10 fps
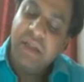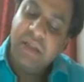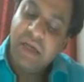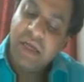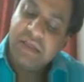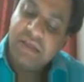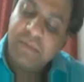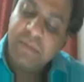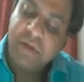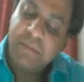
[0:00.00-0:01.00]
then I'll
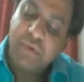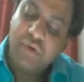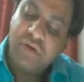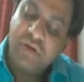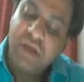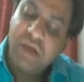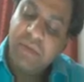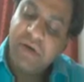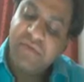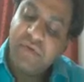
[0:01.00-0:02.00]
simply put the
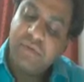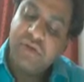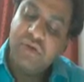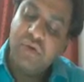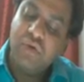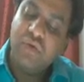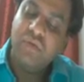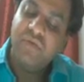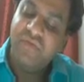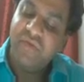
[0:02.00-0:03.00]
limit from 0
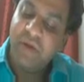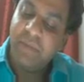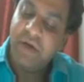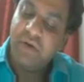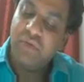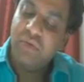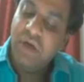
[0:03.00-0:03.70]
to 5 by 2.